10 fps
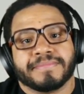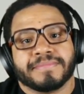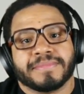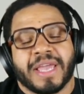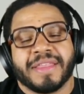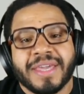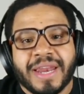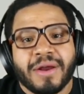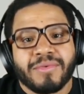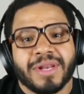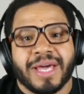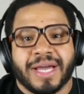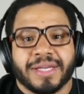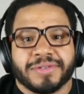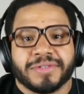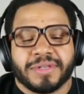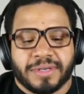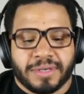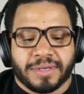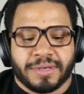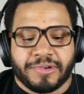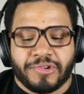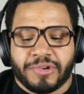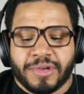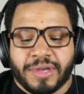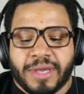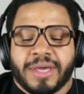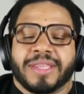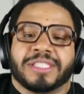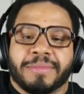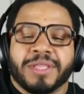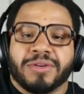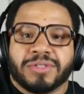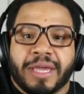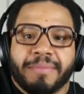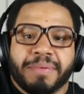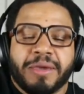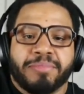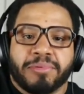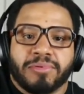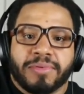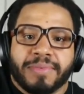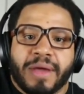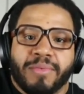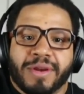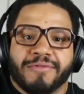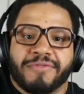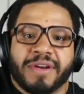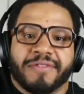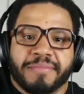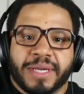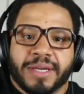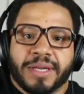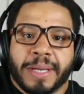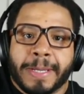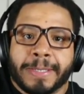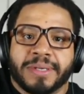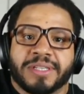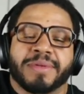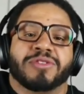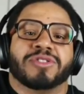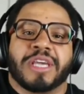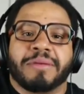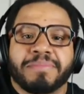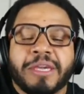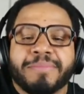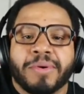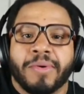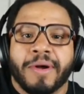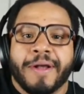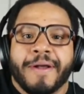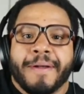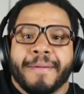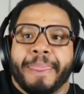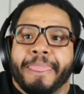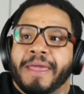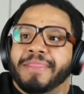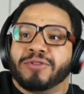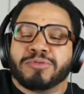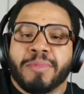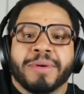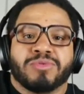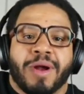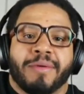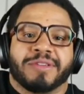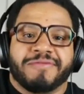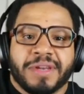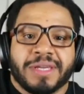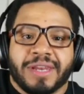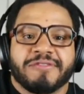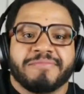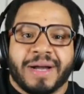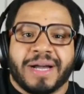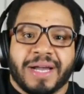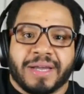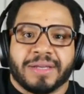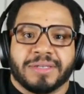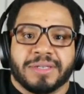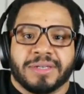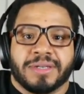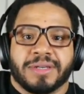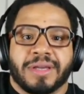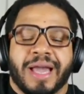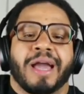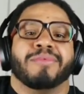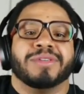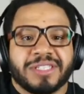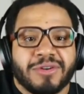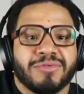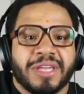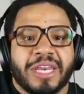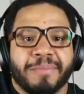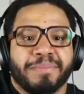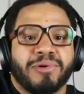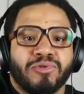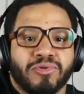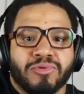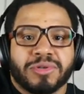And then I realized that some of those same people that went in front of me, some of those same people, in those moments where I was feeling left behind, I was still getting pulled.